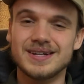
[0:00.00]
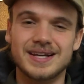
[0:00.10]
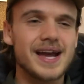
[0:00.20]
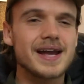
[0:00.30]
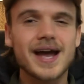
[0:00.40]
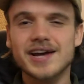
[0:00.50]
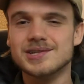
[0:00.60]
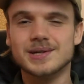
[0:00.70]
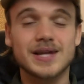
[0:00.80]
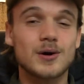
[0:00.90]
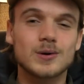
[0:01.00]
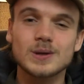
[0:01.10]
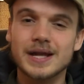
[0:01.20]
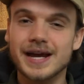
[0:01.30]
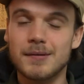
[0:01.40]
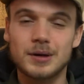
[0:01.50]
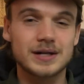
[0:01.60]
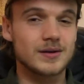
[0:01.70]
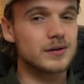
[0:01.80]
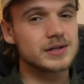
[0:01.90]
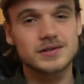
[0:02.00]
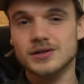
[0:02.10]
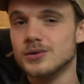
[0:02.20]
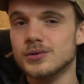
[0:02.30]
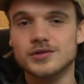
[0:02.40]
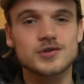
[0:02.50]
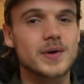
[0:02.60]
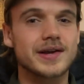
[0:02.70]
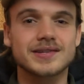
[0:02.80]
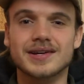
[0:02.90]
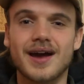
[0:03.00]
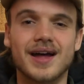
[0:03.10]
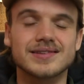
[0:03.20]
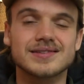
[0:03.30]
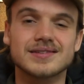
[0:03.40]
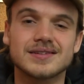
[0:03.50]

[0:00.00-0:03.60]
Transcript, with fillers: Like, hey guys, look at how cool I am, look at all these cool tricks and cuts.